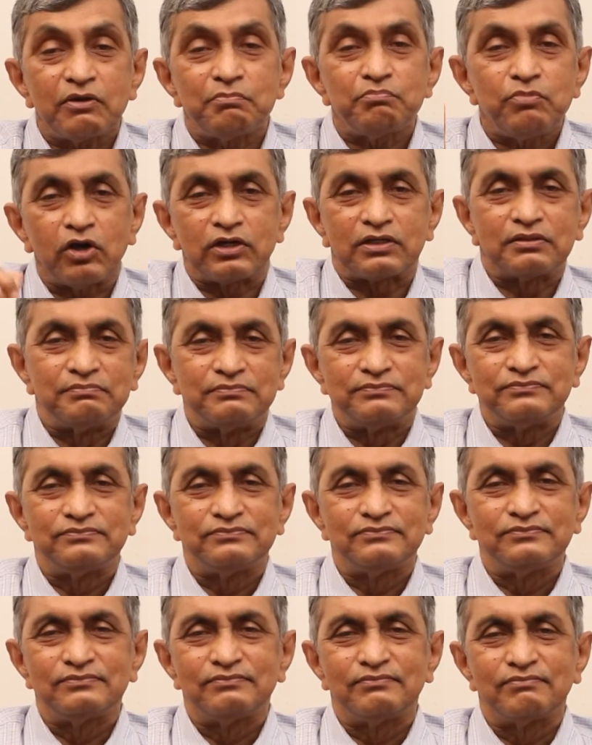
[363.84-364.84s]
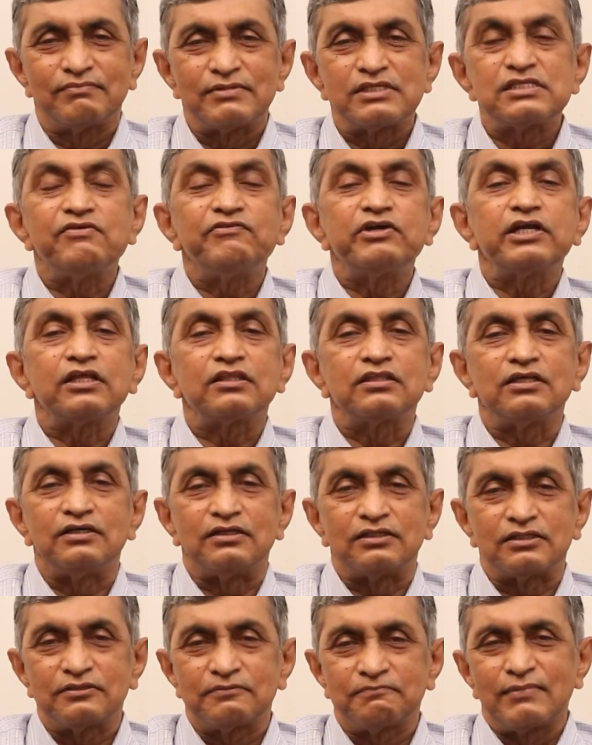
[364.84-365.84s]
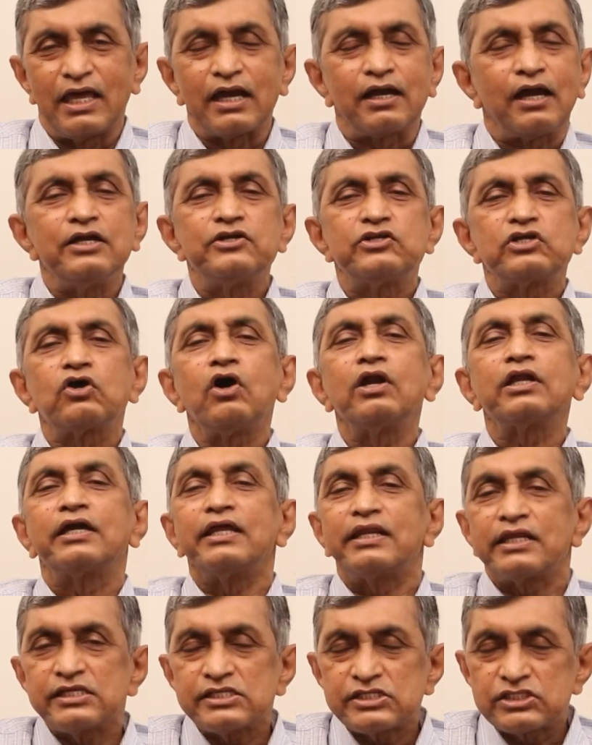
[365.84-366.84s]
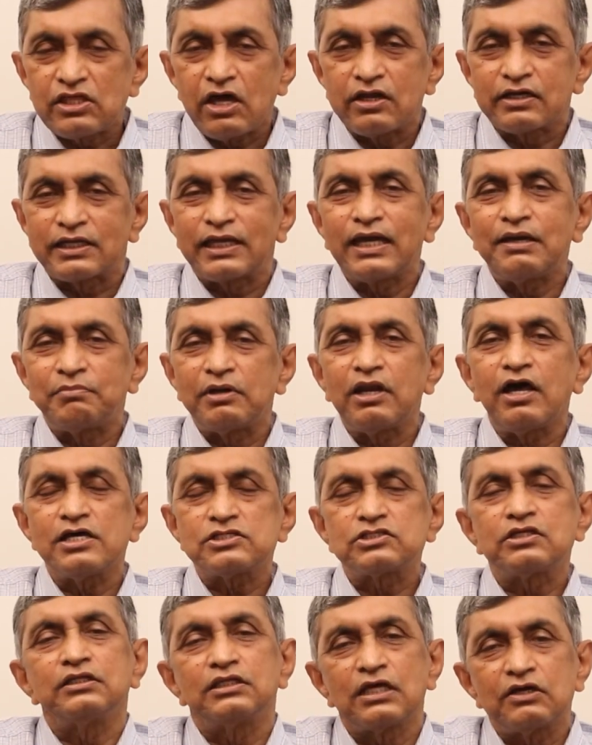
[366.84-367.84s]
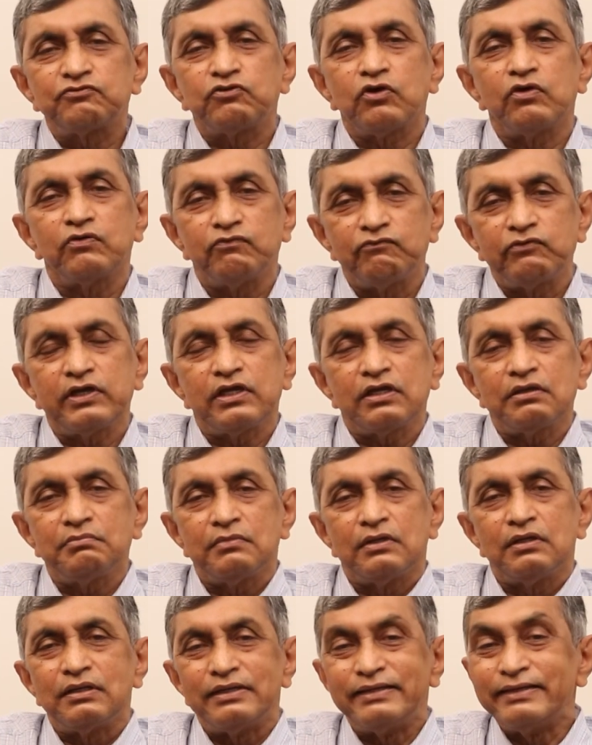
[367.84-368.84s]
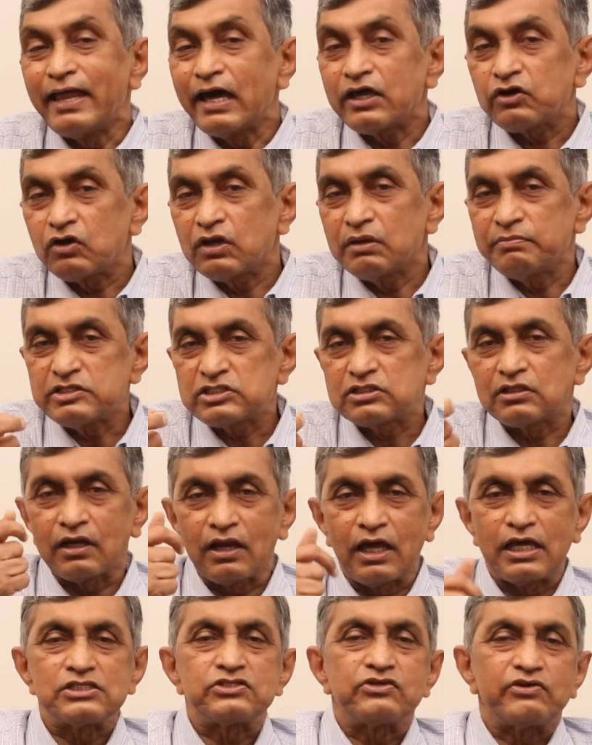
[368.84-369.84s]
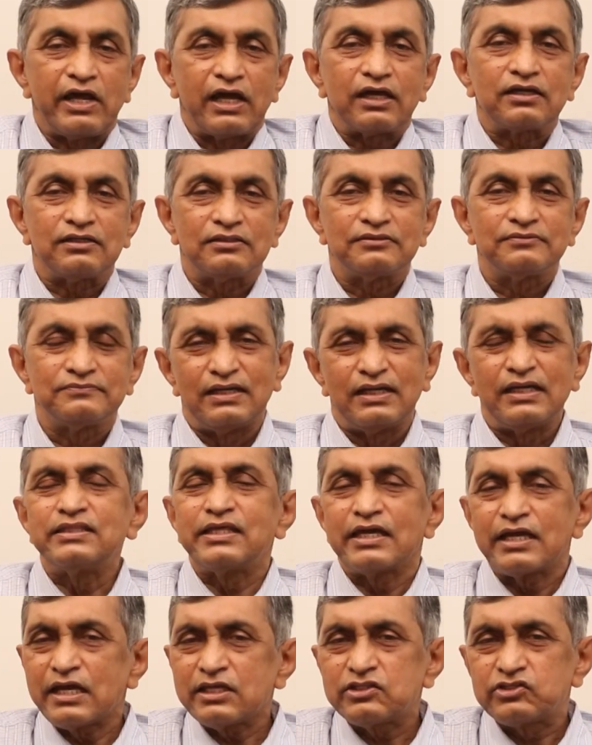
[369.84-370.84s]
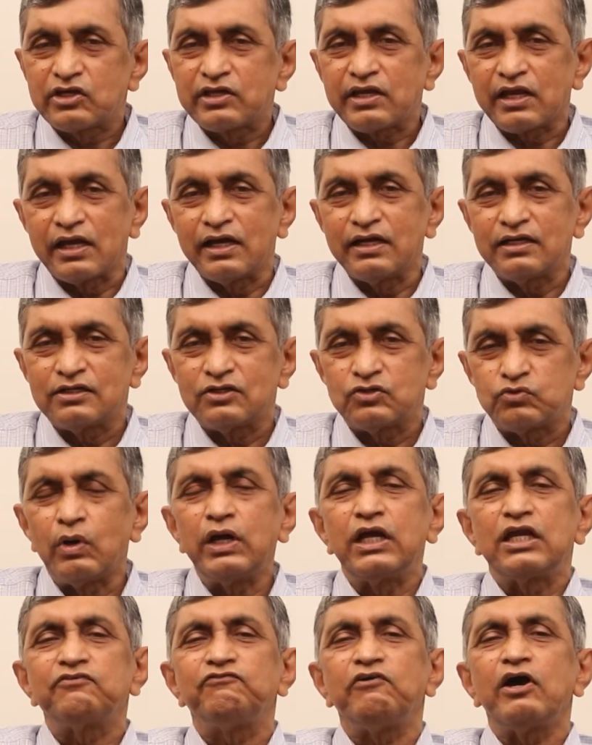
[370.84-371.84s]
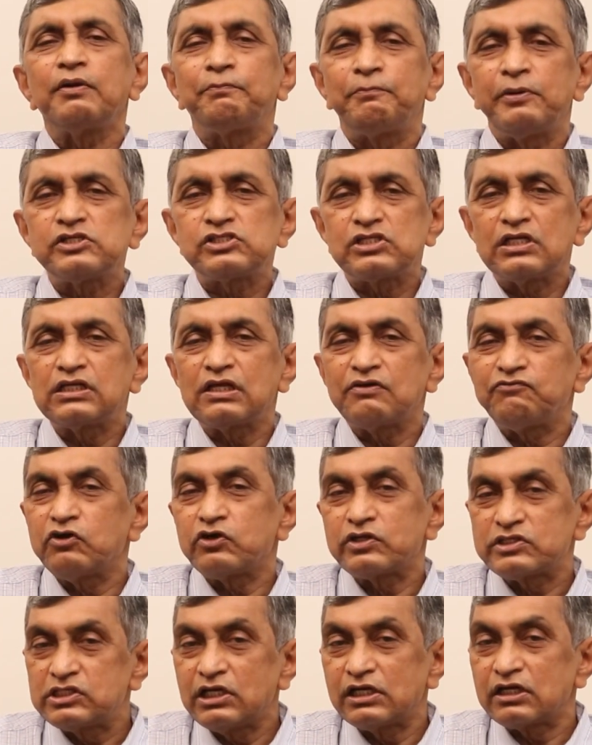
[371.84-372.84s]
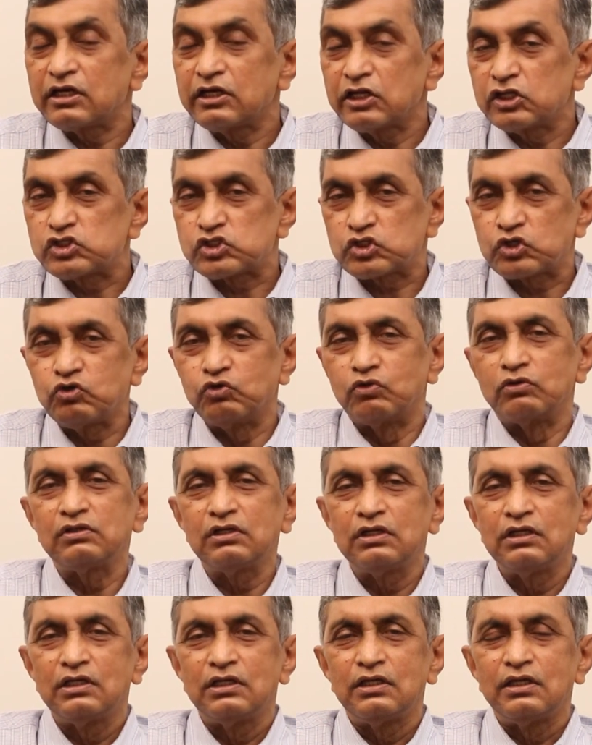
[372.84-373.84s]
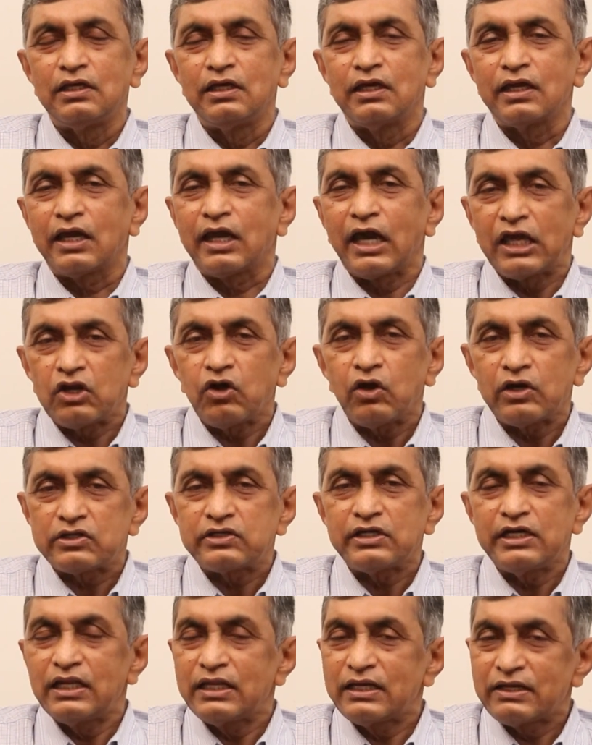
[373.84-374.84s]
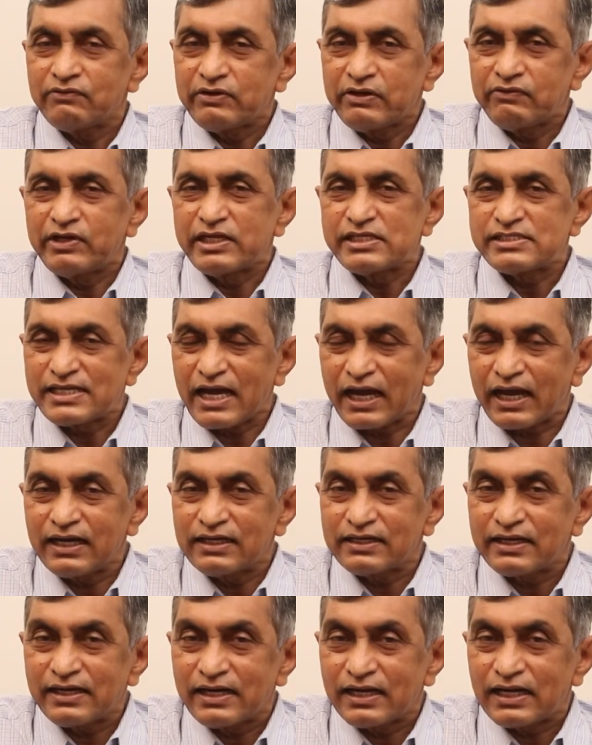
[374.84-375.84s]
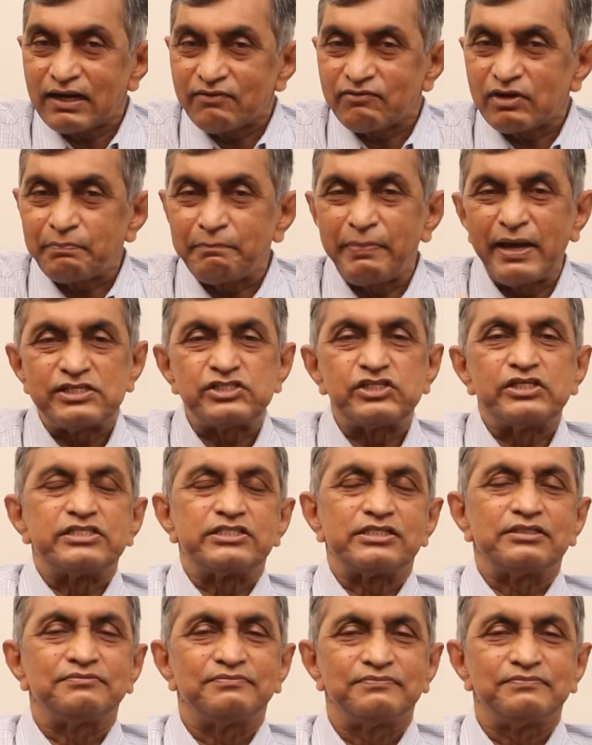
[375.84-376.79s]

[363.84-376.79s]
from bottom. 73rd. A country called Kyrgyzstan came last, and therefore we narrowly missed the last rank. In the 8th grade, 25% of our children in school cannot read even a second grade level passage.